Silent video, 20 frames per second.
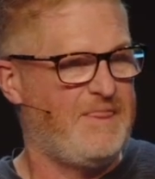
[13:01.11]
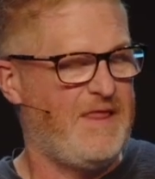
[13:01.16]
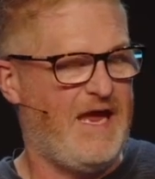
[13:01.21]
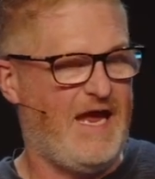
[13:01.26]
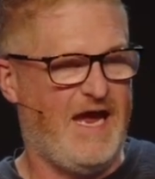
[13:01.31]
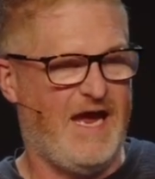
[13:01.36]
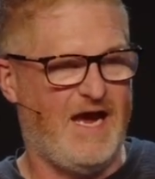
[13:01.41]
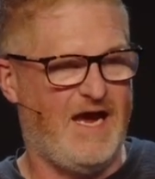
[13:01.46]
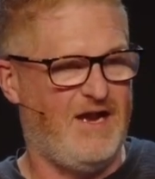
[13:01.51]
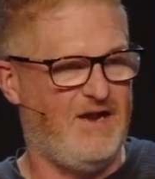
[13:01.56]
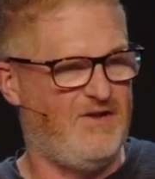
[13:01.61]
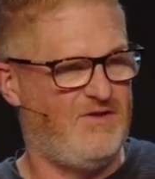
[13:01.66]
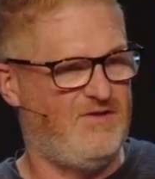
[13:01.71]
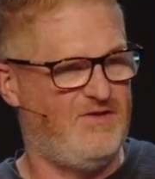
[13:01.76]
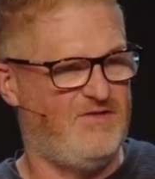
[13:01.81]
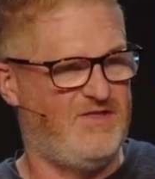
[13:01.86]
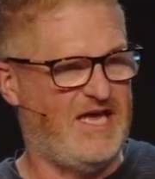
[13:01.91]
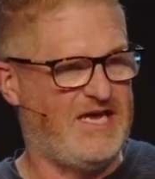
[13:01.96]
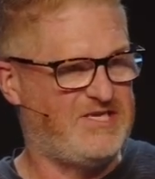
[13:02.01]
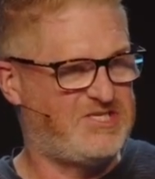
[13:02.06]
and
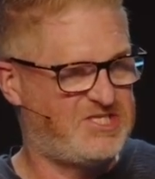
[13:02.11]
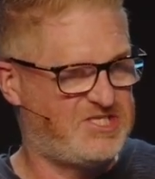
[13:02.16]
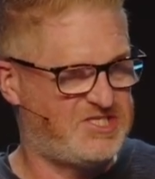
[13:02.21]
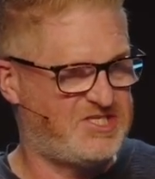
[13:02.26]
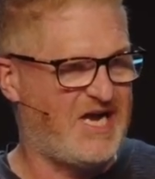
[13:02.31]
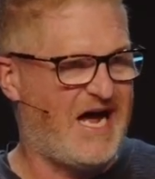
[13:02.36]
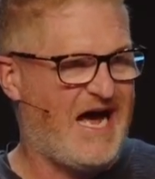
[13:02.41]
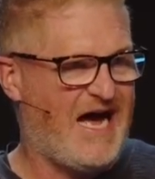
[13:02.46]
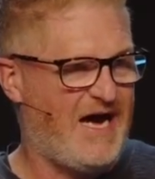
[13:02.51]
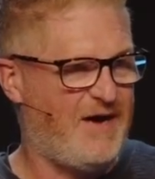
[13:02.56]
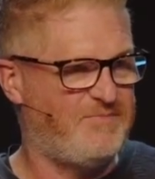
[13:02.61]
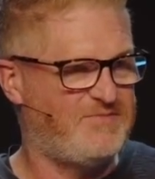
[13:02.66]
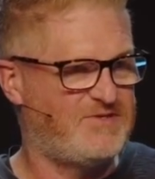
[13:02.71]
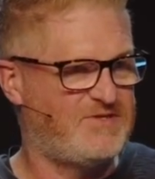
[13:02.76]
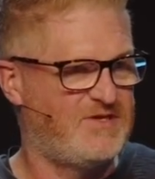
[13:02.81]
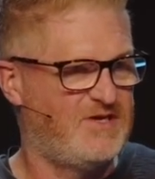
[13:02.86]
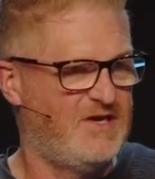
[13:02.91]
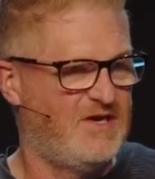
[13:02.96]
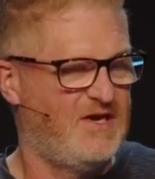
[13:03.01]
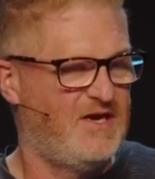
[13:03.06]
they
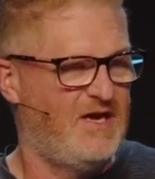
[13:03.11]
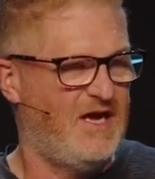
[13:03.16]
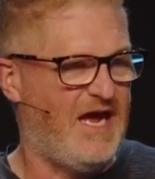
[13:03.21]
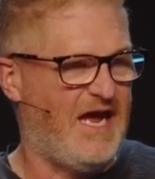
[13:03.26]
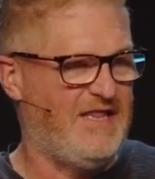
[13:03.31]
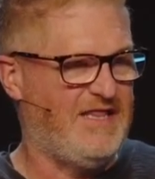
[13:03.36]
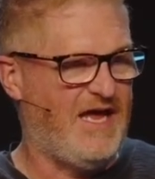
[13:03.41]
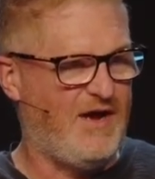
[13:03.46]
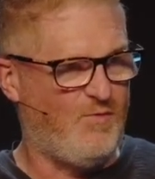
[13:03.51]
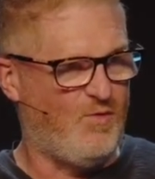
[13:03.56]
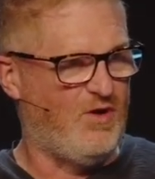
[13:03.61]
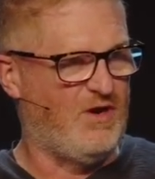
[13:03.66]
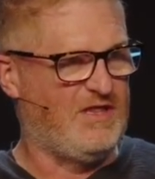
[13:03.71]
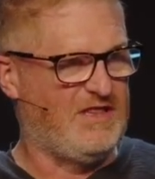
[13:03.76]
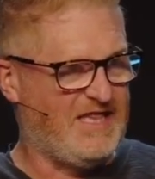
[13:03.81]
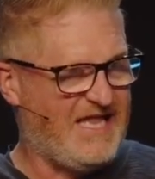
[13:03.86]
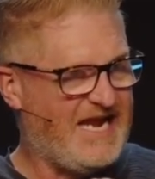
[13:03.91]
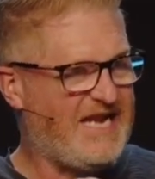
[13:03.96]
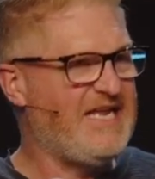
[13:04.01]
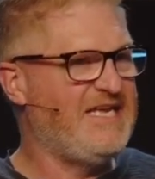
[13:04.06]
stopped and they were
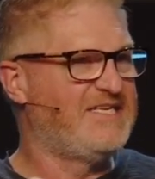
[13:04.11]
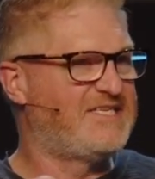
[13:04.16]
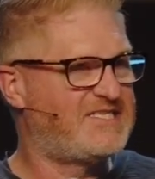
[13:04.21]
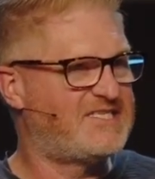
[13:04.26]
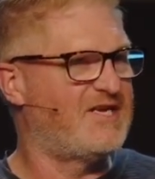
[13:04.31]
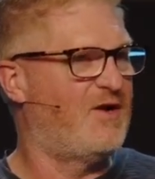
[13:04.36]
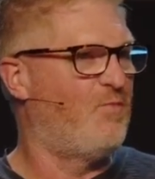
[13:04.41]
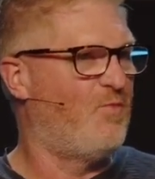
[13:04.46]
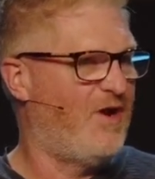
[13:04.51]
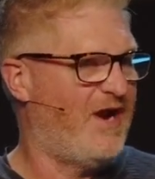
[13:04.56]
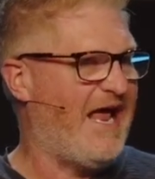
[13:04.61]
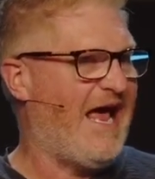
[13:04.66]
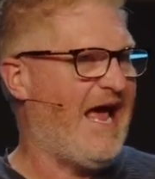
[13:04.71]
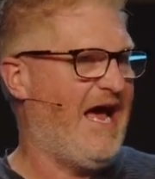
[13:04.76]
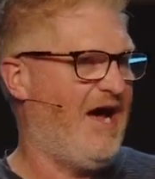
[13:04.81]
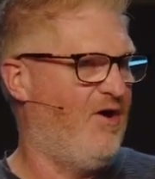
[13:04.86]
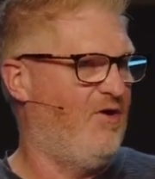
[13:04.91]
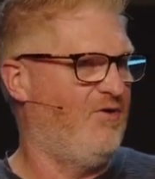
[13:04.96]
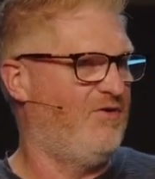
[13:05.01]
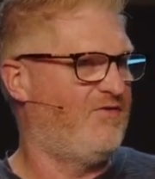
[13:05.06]
letting someone
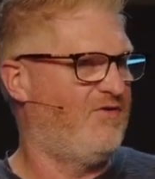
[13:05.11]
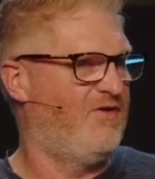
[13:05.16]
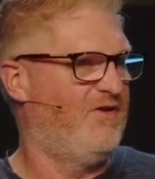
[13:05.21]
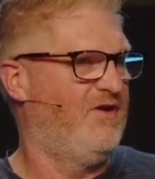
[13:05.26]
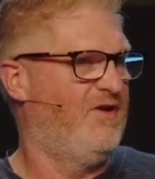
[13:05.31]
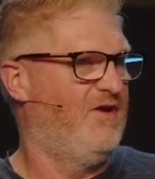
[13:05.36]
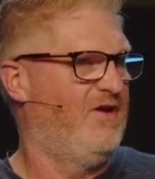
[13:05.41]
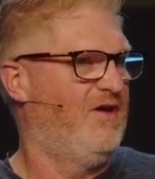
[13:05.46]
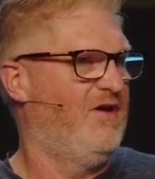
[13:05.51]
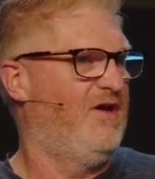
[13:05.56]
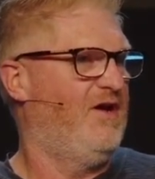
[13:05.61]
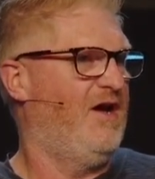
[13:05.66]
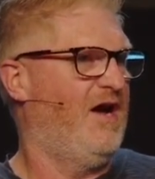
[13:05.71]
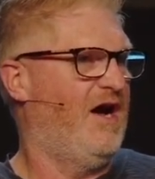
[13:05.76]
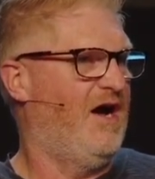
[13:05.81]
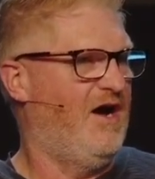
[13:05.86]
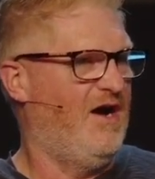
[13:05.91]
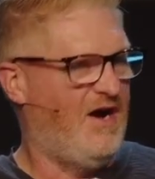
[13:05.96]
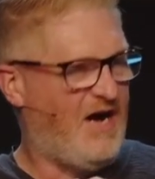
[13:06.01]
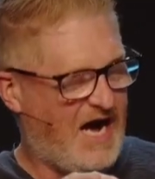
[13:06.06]
out
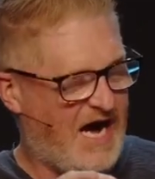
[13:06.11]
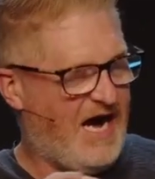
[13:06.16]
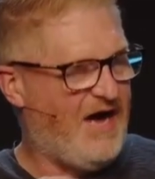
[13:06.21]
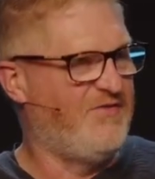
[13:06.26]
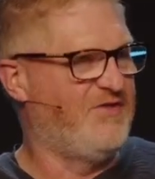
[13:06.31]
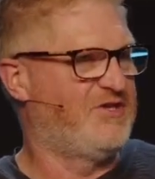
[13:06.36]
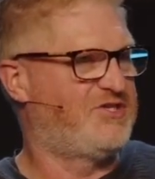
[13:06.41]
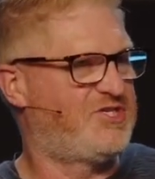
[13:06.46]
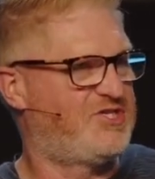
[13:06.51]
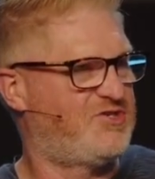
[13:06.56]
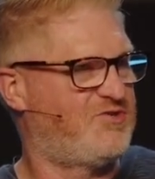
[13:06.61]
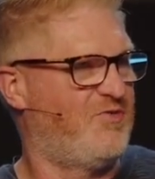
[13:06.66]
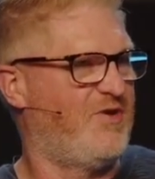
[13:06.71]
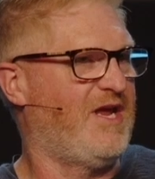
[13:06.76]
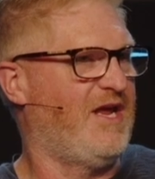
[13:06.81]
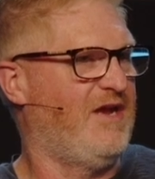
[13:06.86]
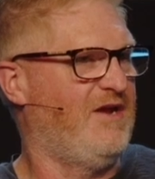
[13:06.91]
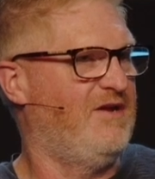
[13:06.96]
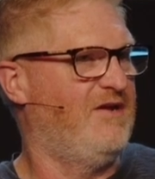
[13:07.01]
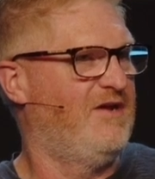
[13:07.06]
on the
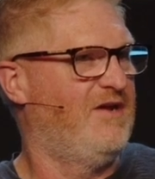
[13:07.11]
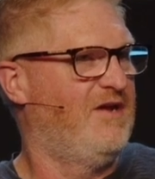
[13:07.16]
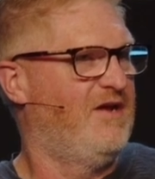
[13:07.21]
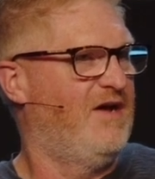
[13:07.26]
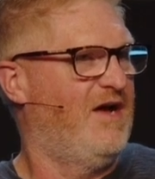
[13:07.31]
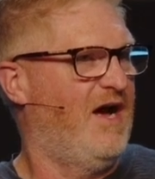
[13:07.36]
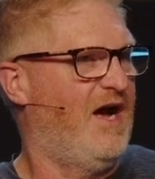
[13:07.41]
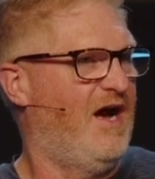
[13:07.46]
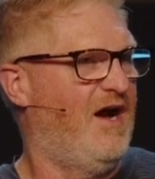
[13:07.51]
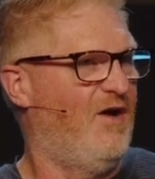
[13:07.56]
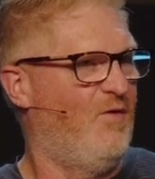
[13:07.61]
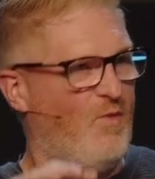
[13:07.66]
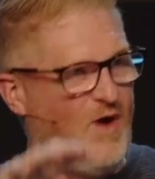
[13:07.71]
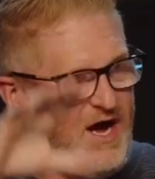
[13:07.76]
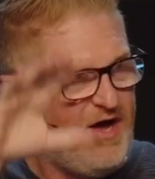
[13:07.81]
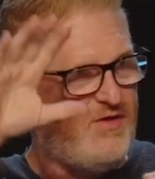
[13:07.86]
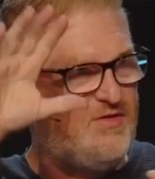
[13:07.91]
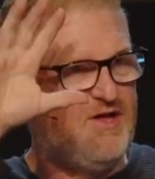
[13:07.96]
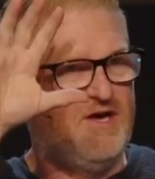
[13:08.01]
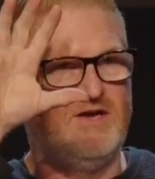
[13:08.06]
street at
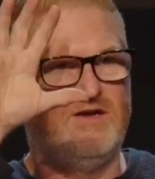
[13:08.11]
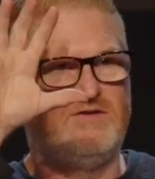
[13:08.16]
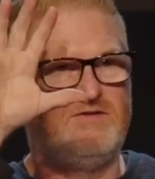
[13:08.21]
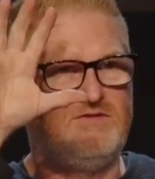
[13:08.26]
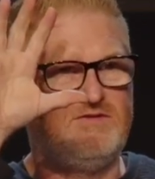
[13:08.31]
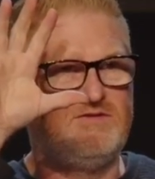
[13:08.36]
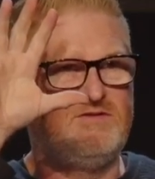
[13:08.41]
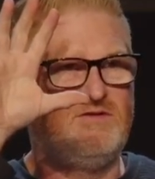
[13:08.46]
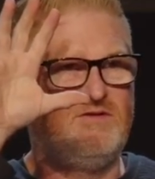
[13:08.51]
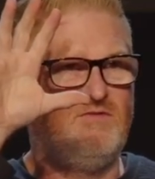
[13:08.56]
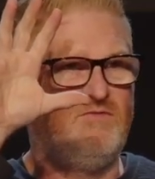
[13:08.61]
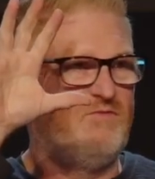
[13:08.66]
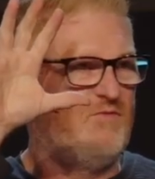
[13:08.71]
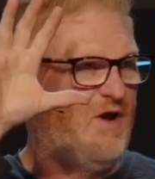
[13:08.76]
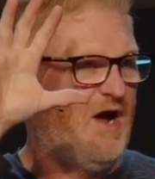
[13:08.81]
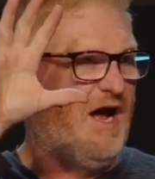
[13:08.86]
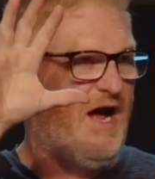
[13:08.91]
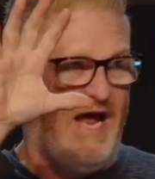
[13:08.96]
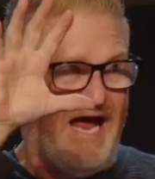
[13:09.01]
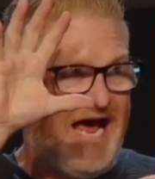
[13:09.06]

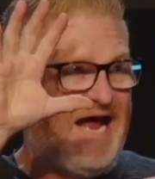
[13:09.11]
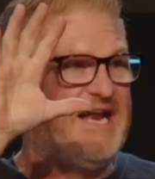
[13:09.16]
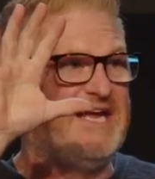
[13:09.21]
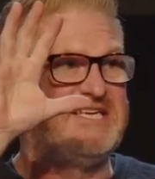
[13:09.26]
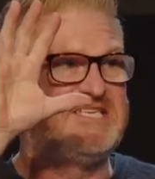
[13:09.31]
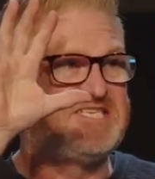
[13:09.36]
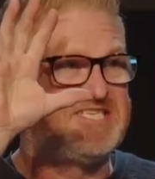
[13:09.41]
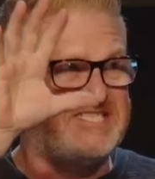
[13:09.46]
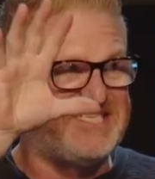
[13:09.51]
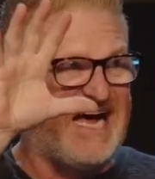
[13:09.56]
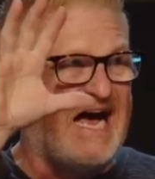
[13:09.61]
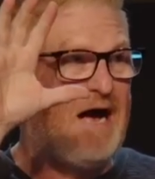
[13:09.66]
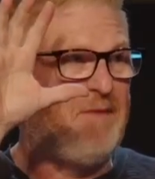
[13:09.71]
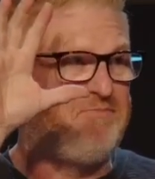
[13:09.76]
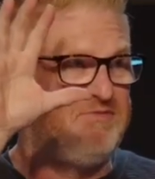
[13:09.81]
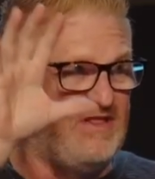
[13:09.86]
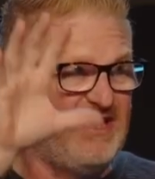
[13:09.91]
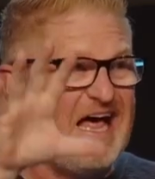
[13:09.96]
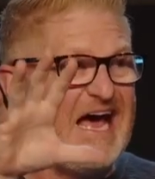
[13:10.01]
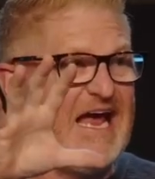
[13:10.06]
a
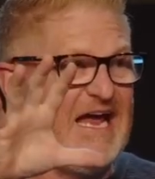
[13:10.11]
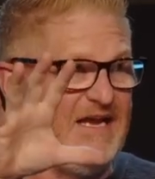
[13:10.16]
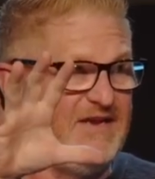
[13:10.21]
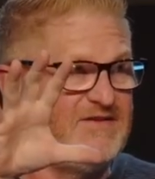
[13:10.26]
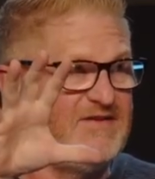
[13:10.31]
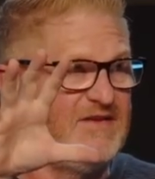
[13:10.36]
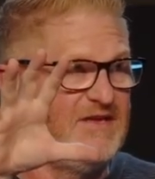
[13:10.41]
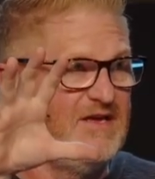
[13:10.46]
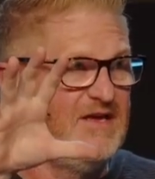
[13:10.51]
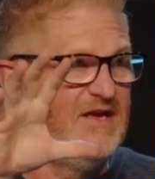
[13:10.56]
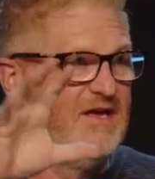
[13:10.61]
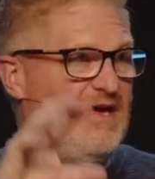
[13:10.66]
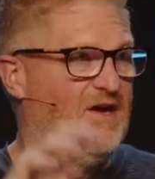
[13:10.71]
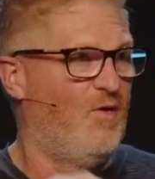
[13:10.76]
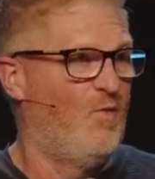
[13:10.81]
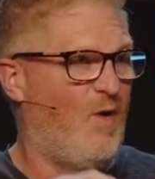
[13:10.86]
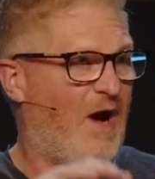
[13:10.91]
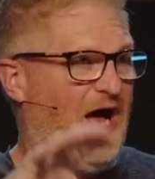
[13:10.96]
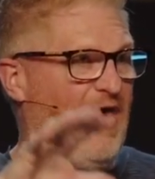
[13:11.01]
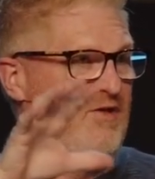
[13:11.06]
stoplight
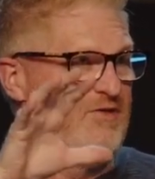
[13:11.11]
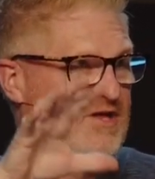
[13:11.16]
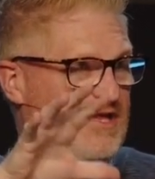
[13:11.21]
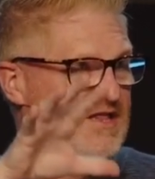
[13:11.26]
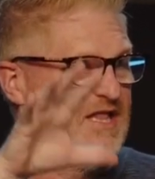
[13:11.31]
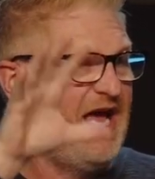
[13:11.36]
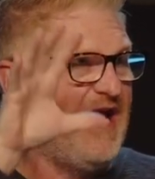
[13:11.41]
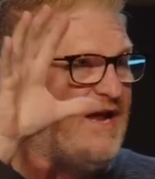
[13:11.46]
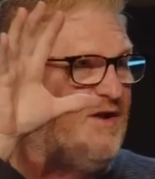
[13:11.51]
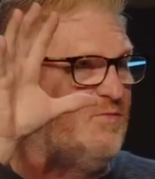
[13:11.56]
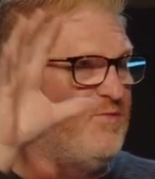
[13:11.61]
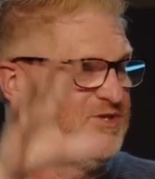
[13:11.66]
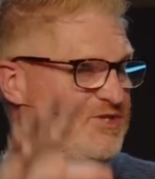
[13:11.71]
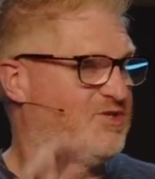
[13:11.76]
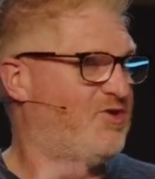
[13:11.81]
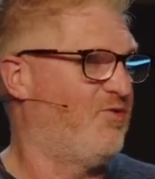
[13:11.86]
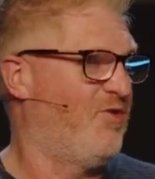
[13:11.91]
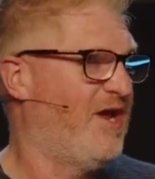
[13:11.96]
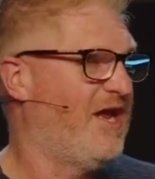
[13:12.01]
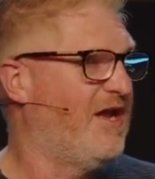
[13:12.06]
while the light was
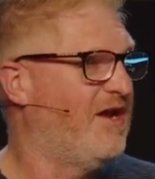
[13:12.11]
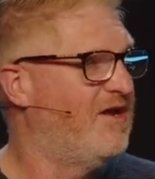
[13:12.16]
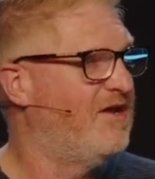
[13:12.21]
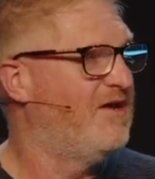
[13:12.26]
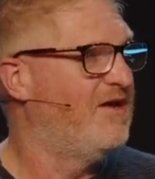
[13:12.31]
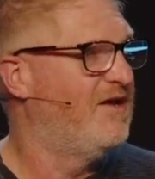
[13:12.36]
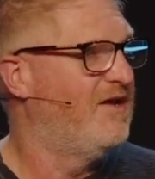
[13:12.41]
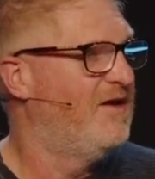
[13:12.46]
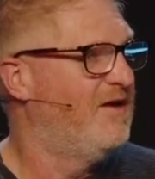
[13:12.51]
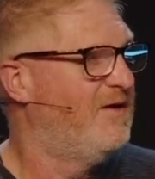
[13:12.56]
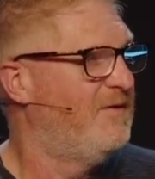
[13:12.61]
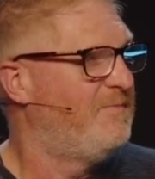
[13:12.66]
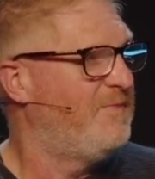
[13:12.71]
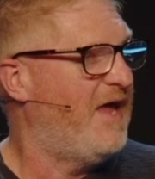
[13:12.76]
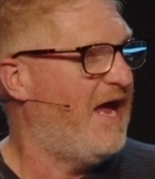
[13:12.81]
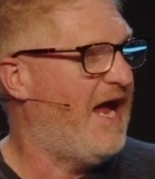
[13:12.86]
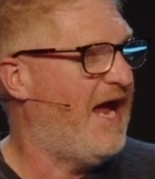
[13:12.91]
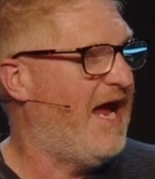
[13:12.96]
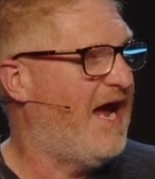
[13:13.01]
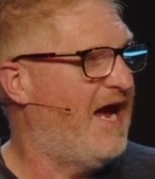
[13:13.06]
green.
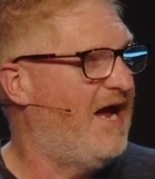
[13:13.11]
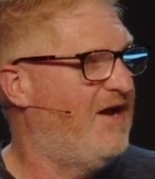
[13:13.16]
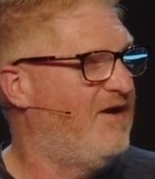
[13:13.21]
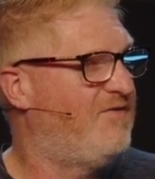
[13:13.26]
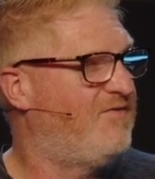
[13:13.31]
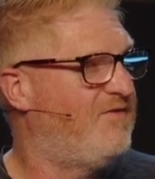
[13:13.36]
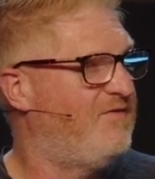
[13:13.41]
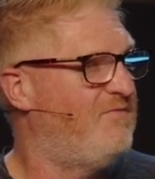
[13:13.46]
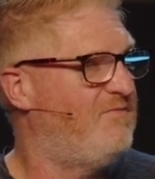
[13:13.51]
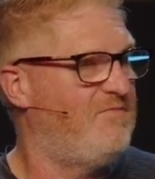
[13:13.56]
And